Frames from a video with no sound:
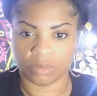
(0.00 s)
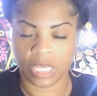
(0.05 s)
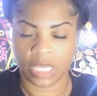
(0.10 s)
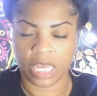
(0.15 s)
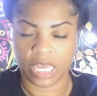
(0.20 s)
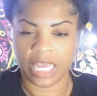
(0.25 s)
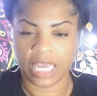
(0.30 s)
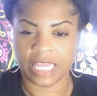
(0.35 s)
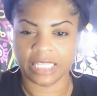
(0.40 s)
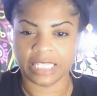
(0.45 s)

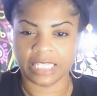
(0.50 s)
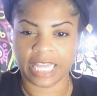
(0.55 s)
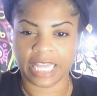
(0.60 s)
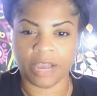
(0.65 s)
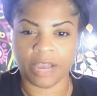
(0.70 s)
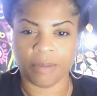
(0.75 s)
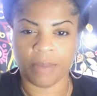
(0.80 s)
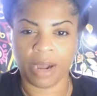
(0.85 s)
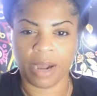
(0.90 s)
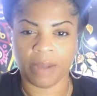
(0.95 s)
He's
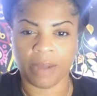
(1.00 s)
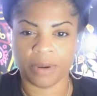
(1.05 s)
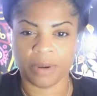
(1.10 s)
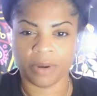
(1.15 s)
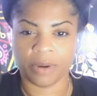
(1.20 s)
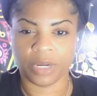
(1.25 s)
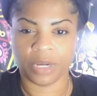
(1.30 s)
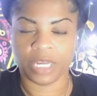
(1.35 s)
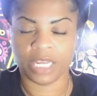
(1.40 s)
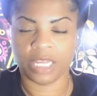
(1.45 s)
saying
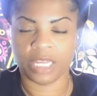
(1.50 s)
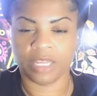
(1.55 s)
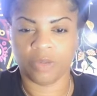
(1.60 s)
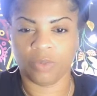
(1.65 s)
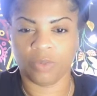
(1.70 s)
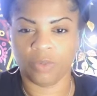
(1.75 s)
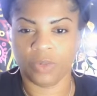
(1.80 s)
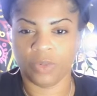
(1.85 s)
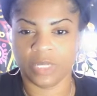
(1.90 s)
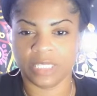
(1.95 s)
mama
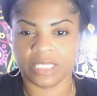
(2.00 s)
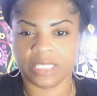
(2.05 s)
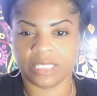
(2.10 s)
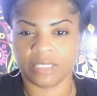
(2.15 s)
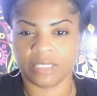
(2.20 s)
was